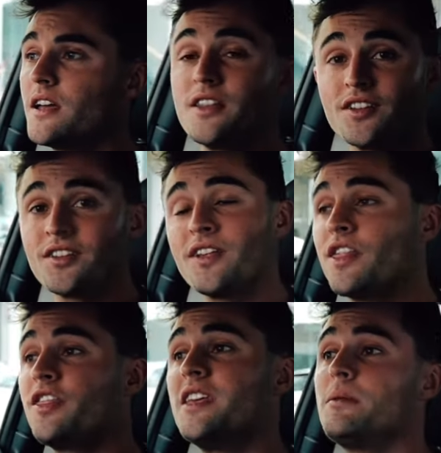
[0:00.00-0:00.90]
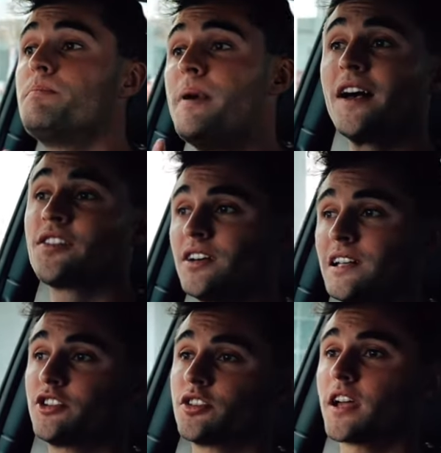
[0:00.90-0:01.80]
This is the best
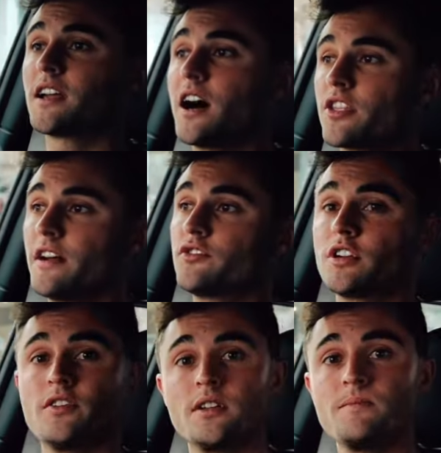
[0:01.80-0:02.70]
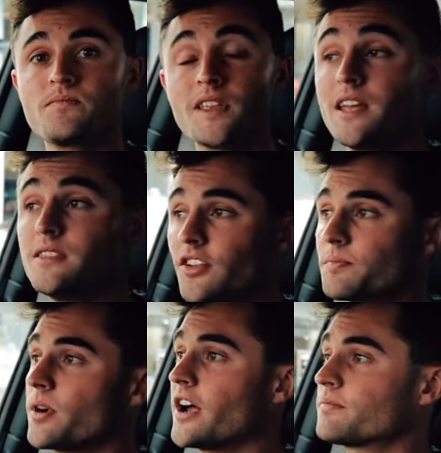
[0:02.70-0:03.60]
electric car that I've driven in this
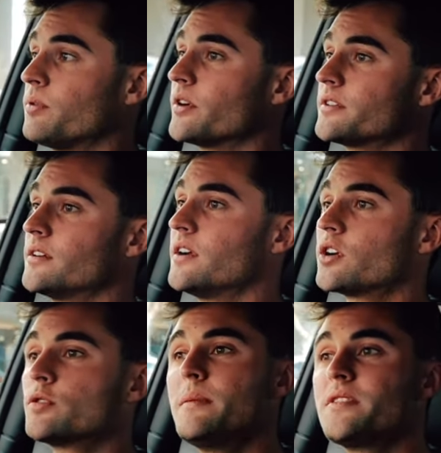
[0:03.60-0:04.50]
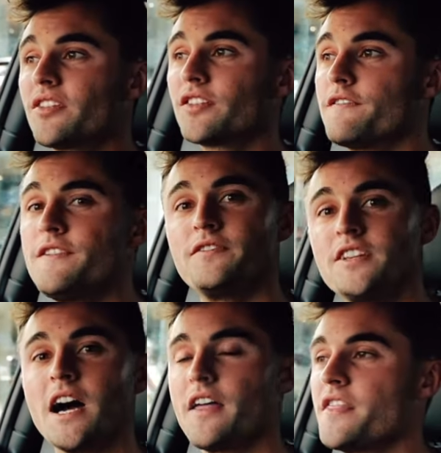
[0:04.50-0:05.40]
price point. Remember, this is a
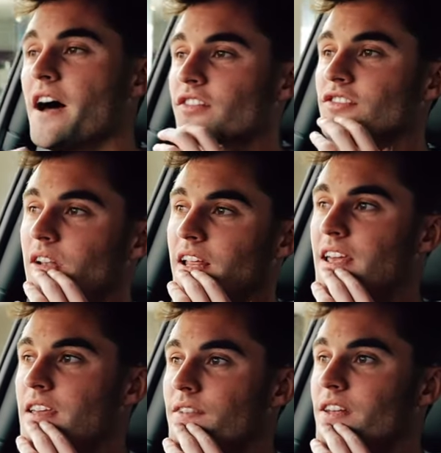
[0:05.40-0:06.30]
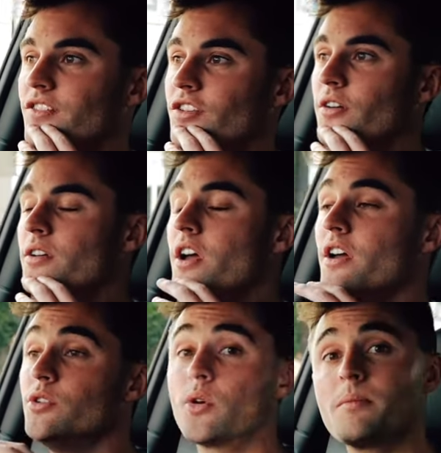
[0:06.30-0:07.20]
$59,000 EV, so
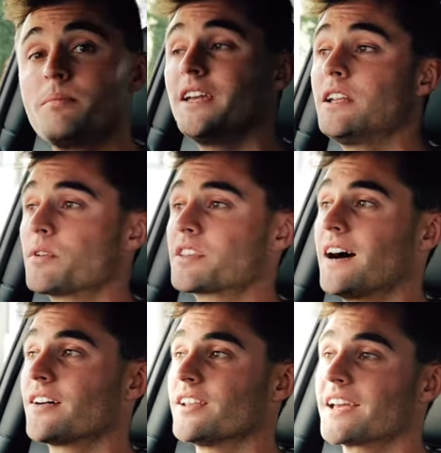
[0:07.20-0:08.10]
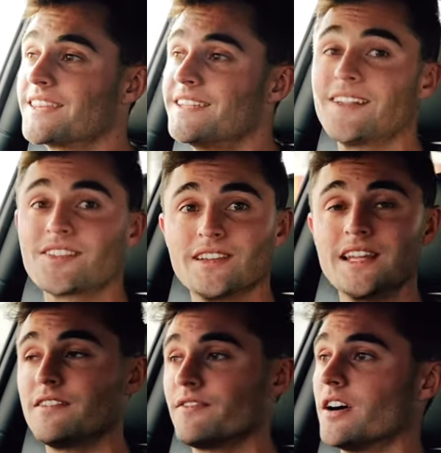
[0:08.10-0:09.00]
you're competing with cars like the Nissan
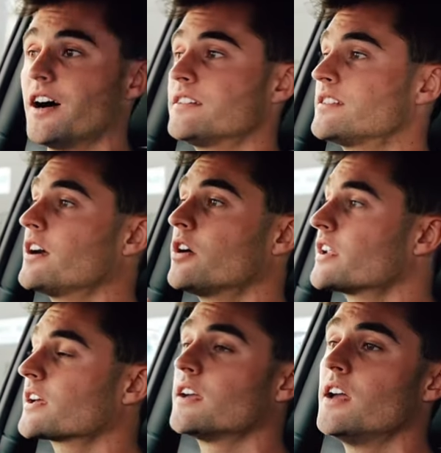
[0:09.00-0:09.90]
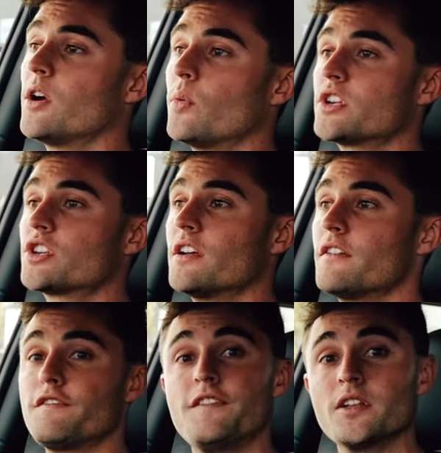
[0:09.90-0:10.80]
Leaf and the Hyundai Ioniq, which
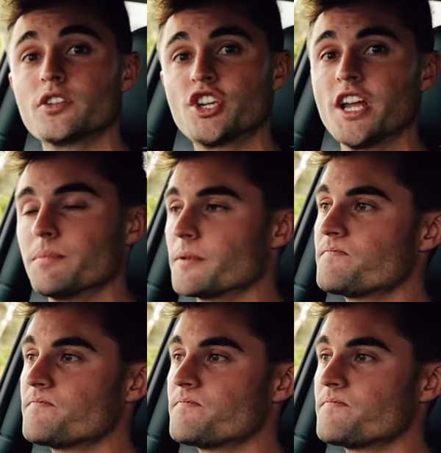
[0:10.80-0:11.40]
feel cheap.